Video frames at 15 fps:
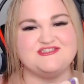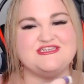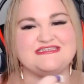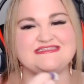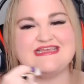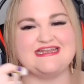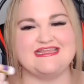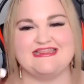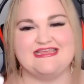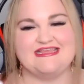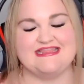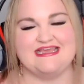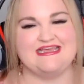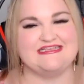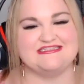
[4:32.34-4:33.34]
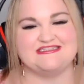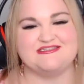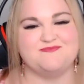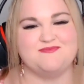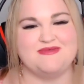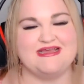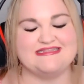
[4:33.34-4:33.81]
she's gonna think that he's
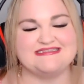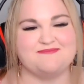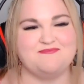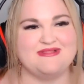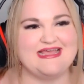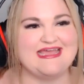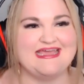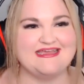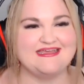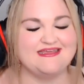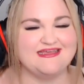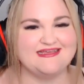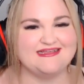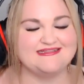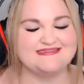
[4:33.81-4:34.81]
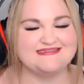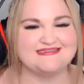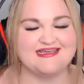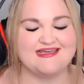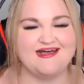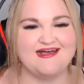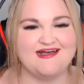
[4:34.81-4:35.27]
just it's a play, it's a
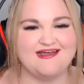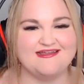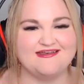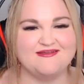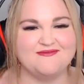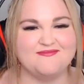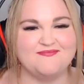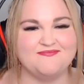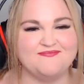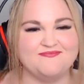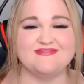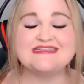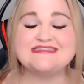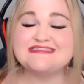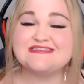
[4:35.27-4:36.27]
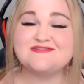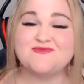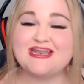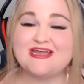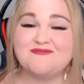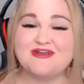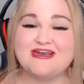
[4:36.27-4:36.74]
card. This is
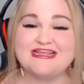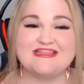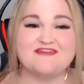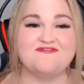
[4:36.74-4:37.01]
what I wanted.